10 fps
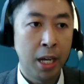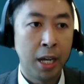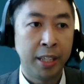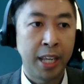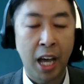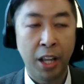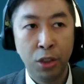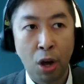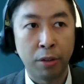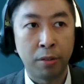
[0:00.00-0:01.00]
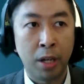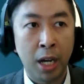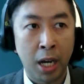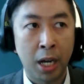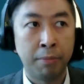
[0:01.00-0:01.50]
they are not,
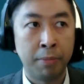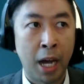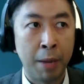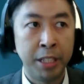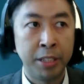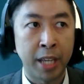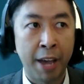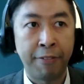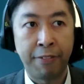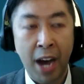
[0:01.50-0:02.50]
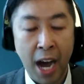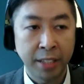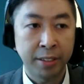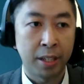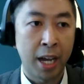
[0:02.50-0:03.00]
as
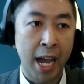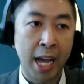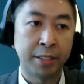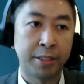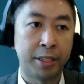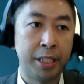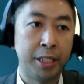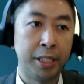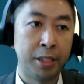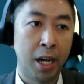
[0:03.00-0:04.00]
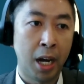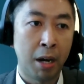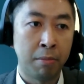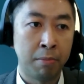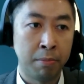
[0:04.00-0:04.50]
fast as the
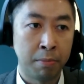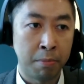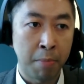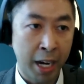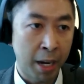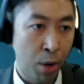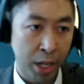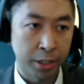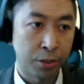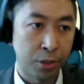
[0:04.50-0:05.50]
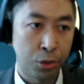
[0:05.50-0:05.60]
market practice.